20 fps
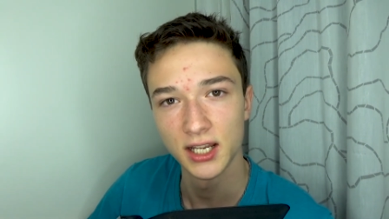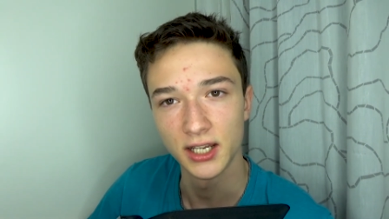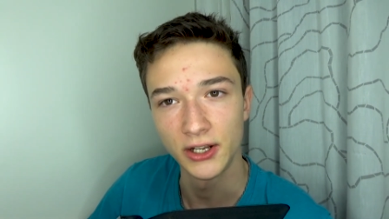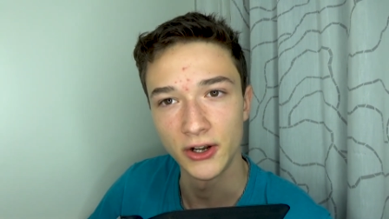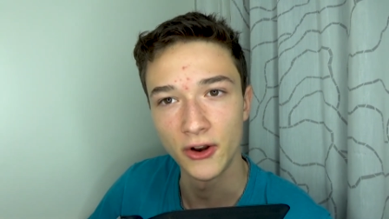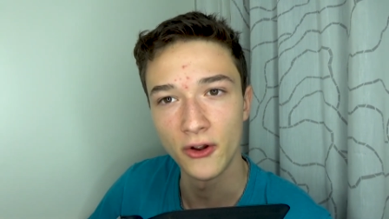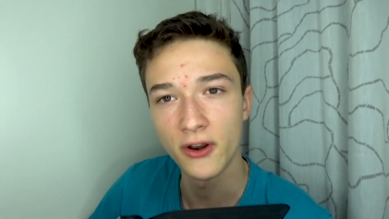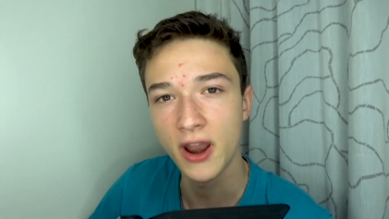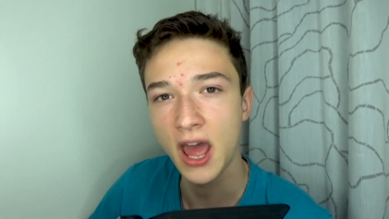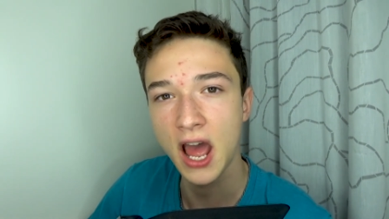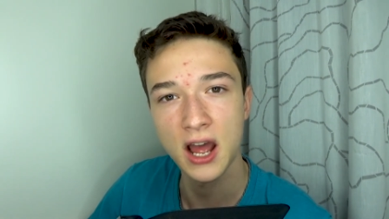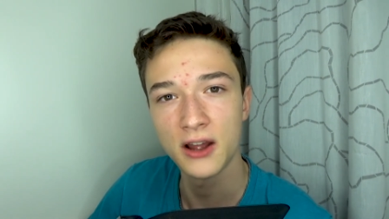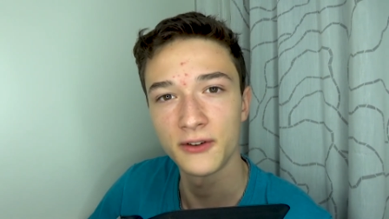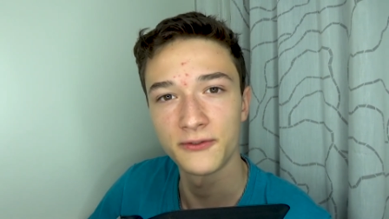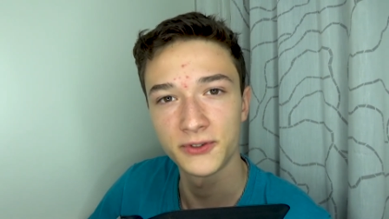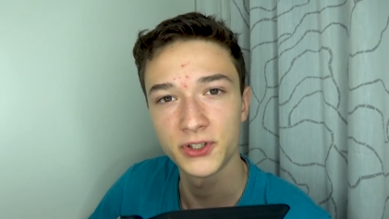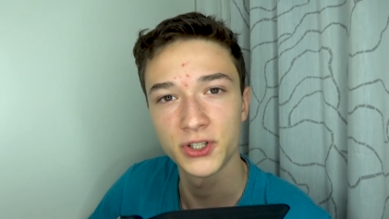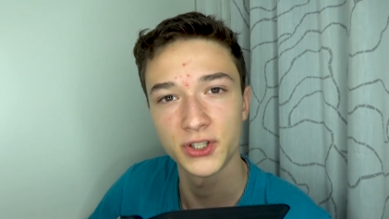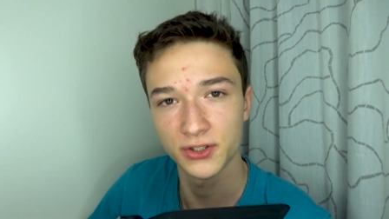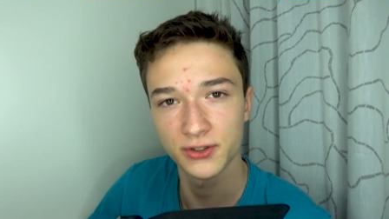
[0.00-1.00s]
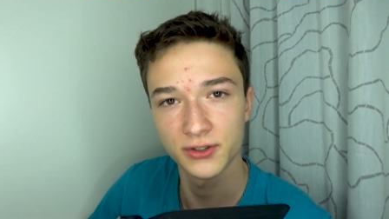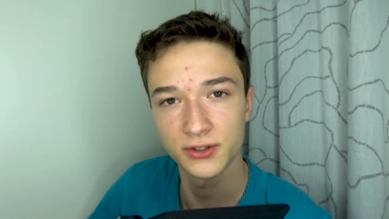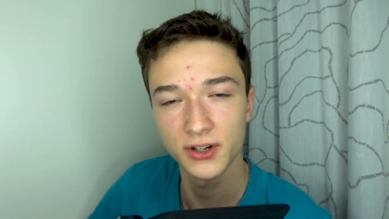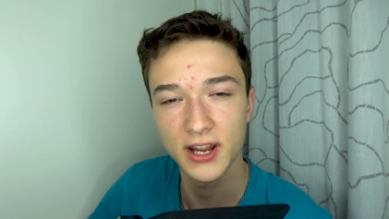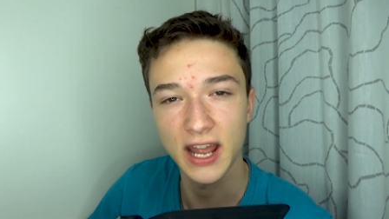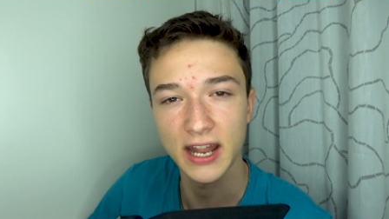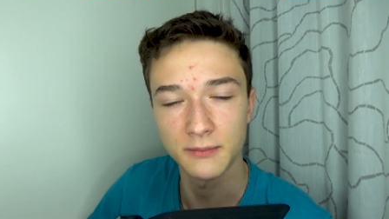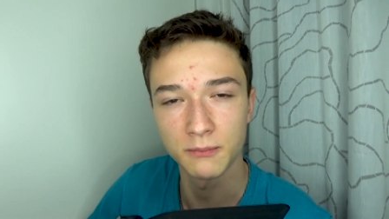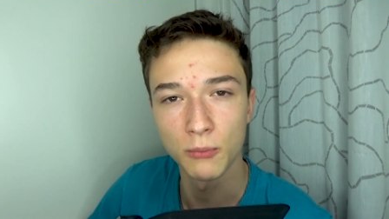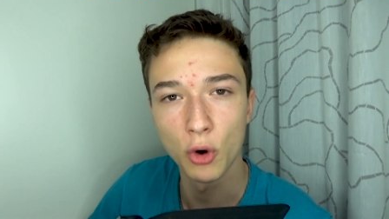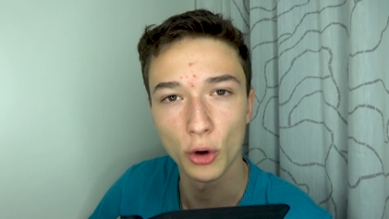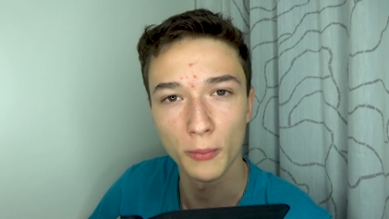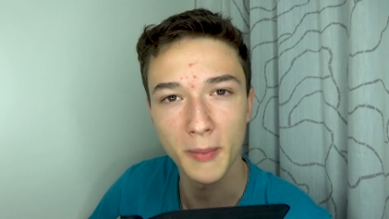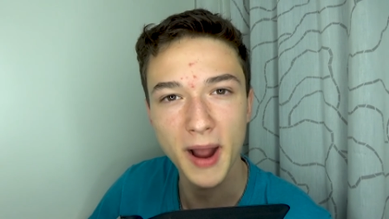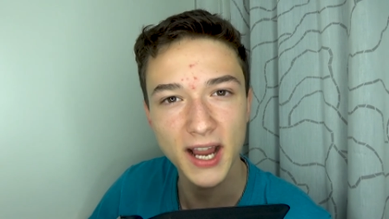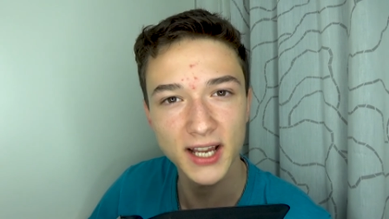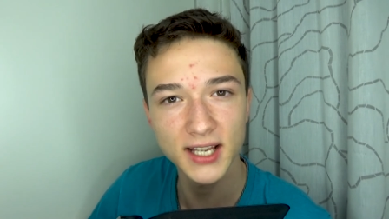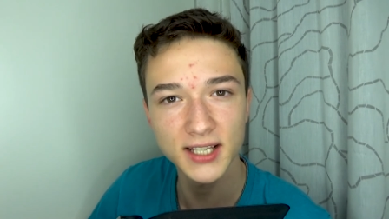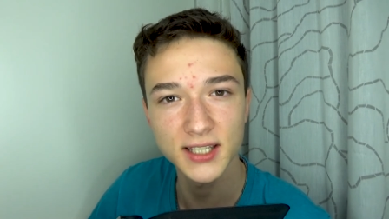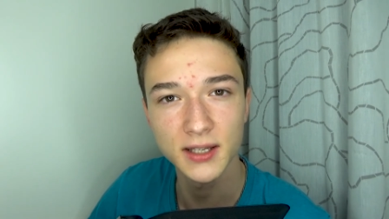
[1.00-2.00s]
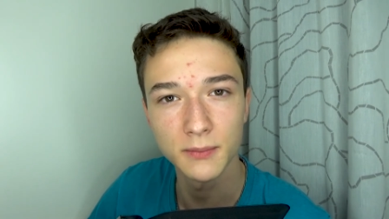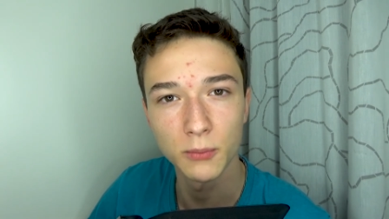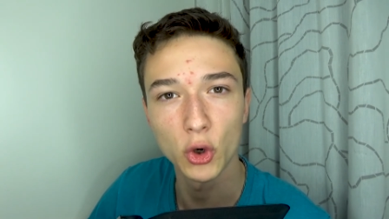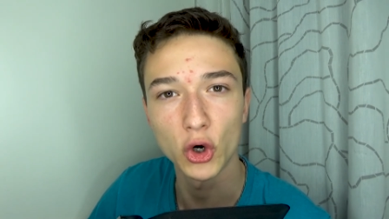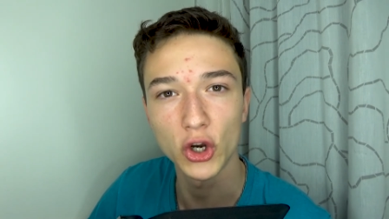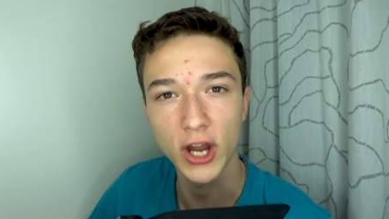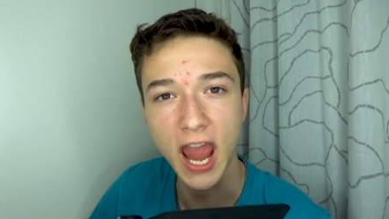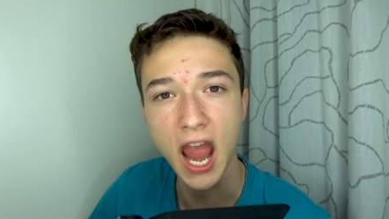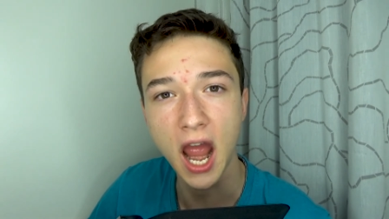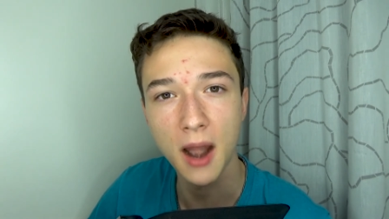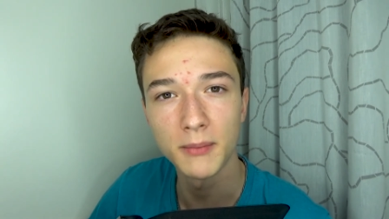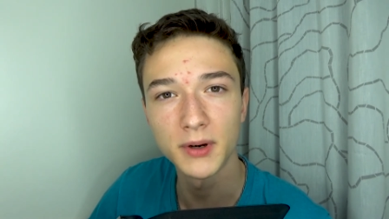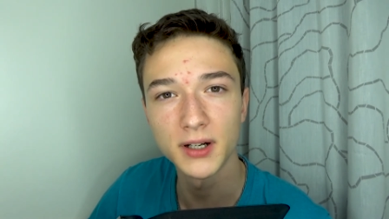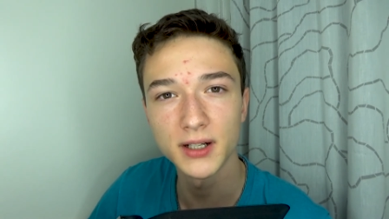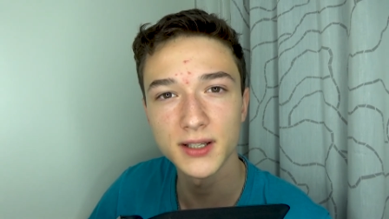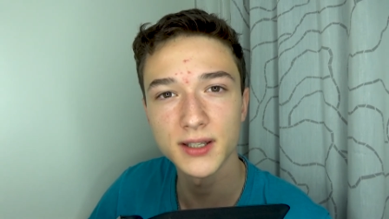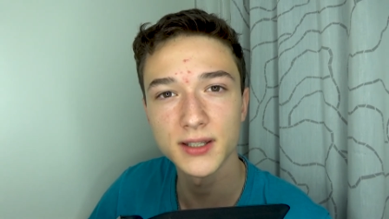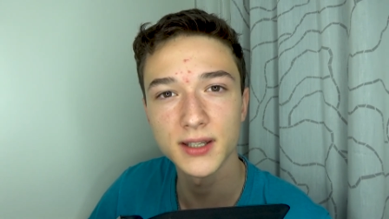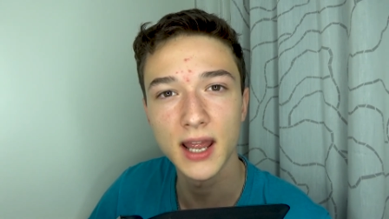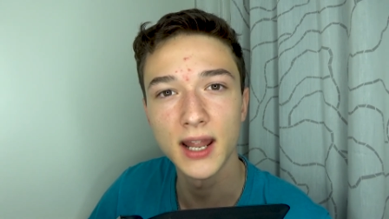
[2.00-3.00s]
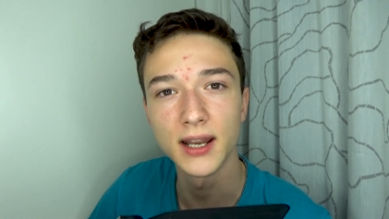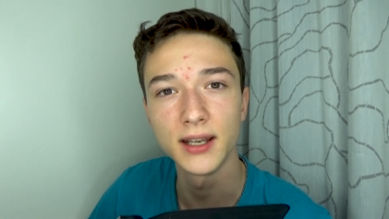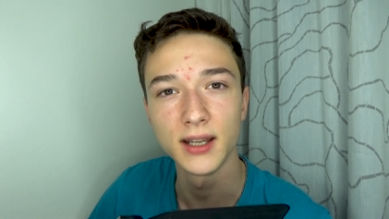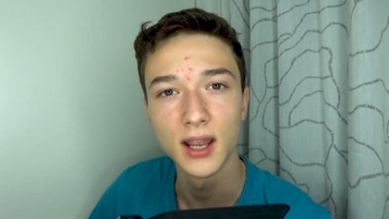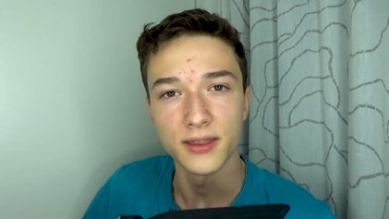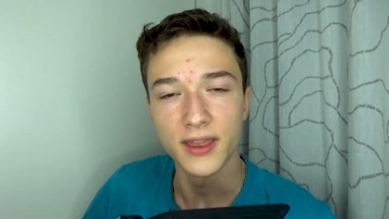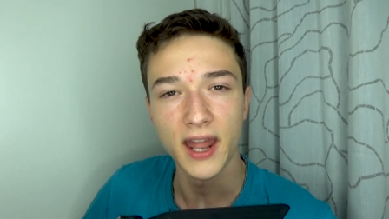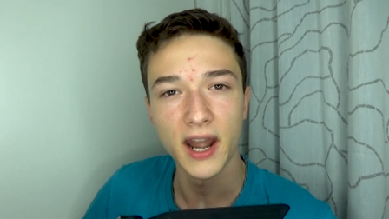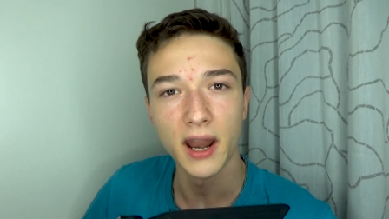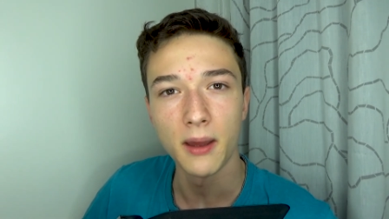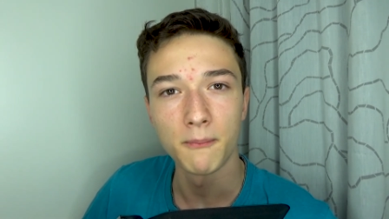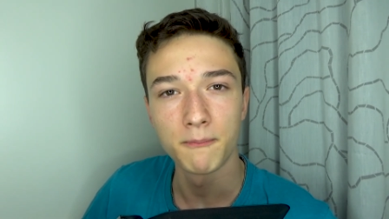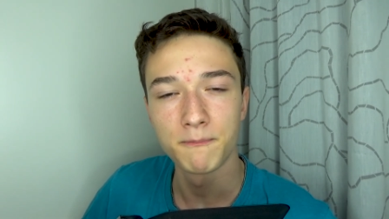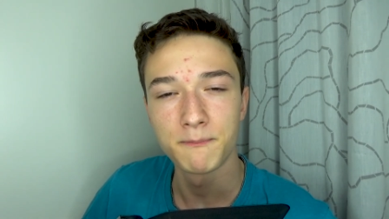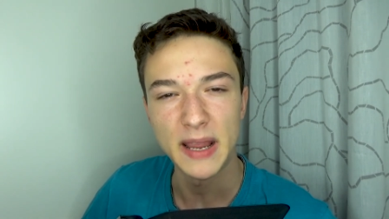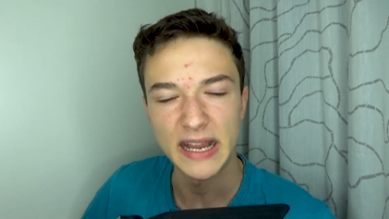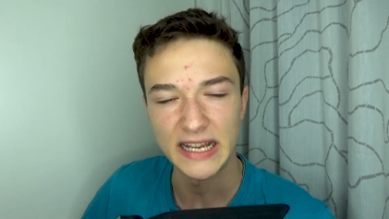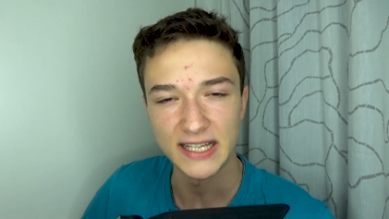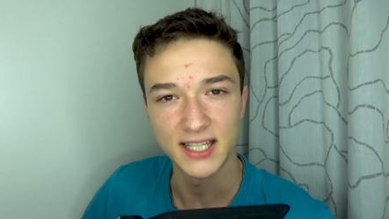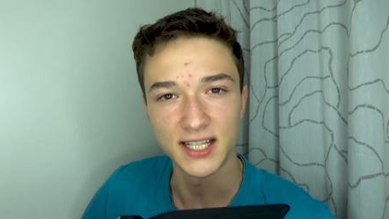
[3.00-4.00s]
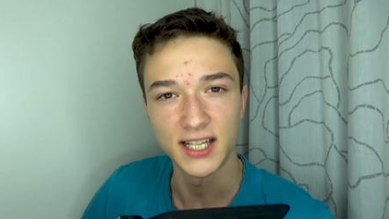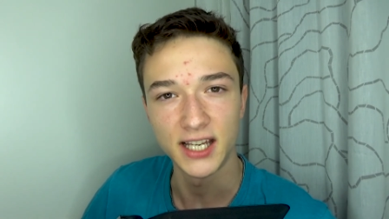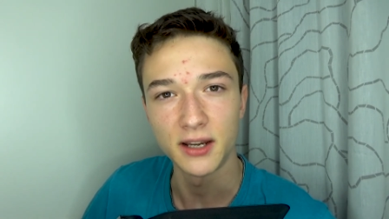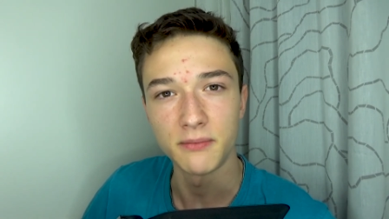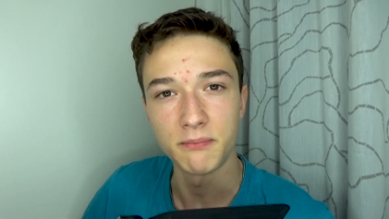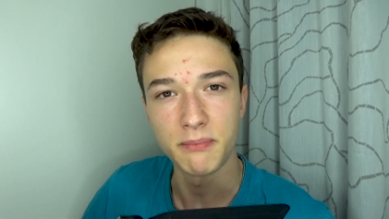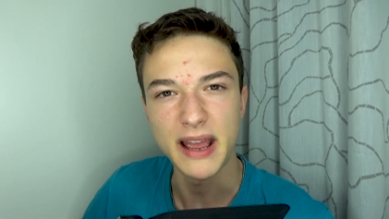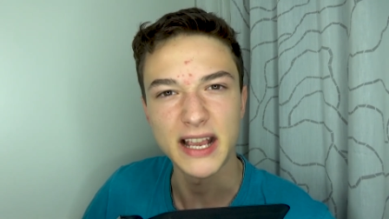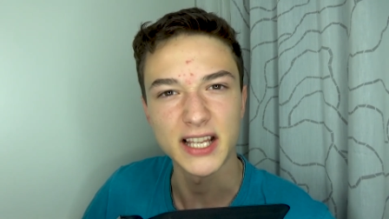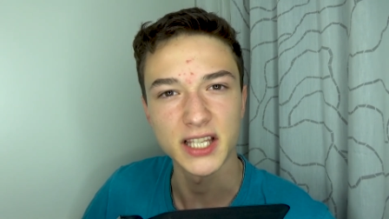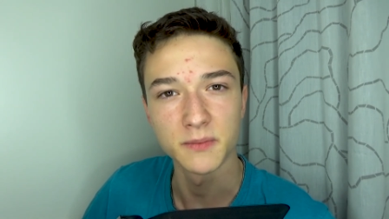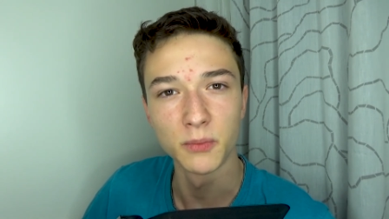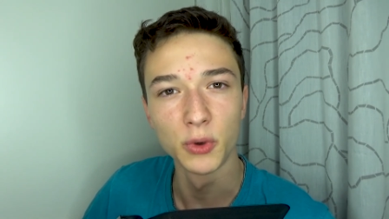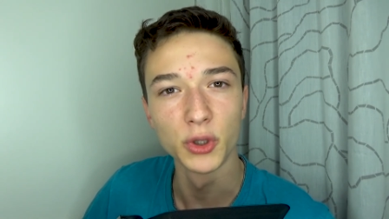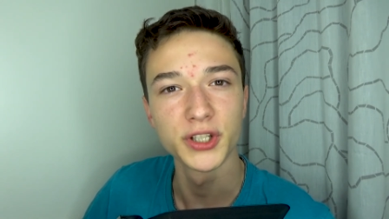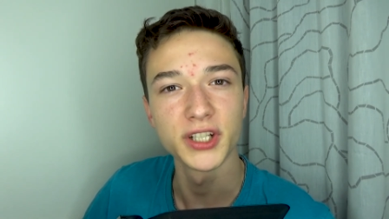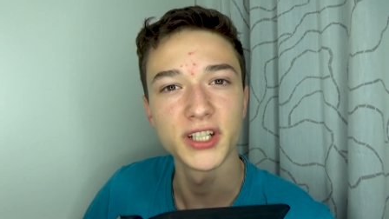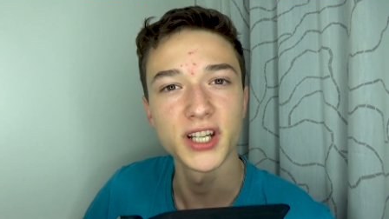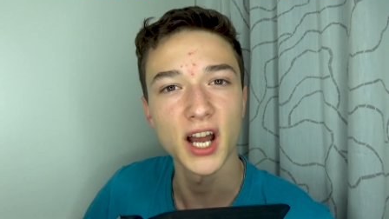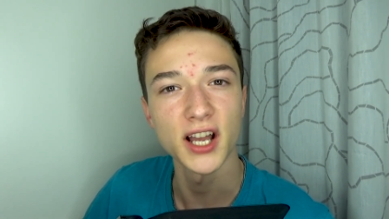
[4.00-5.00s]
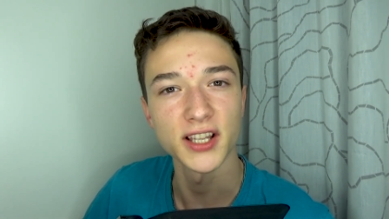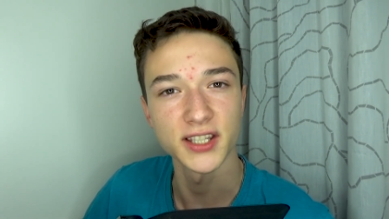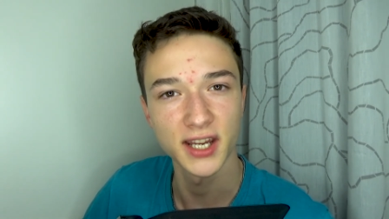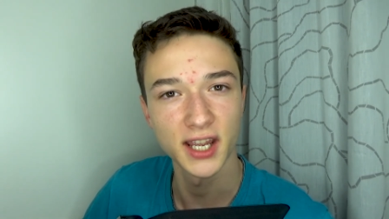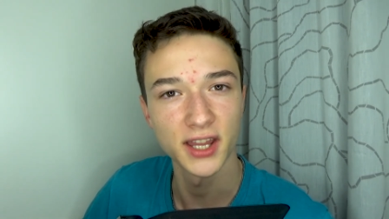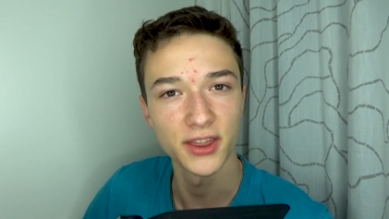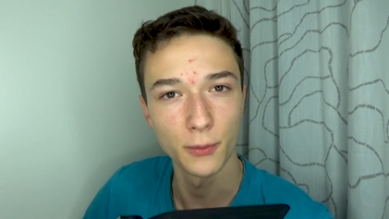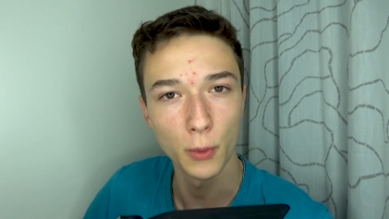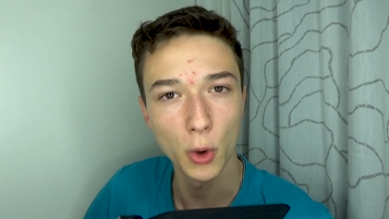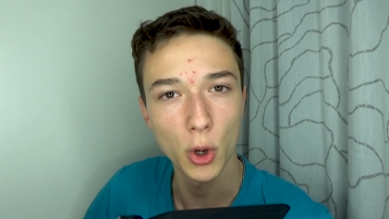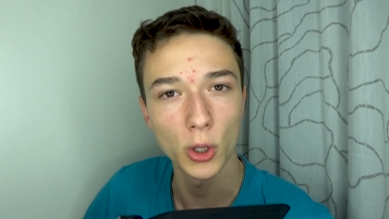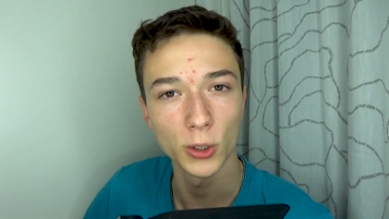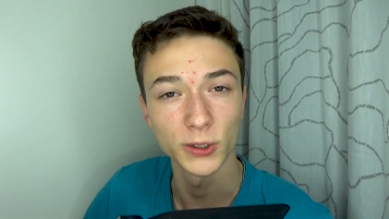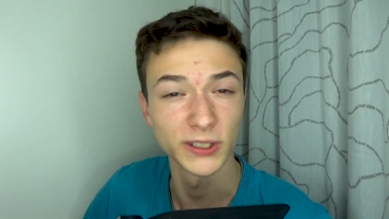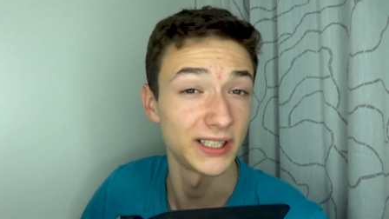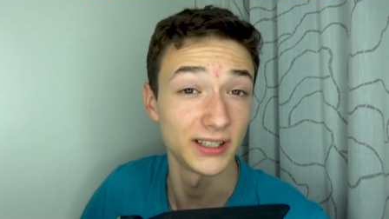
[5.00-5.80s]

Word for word: You know, now I've just to get more mics and more cameras, and then I'm basically the best multitasker in the world.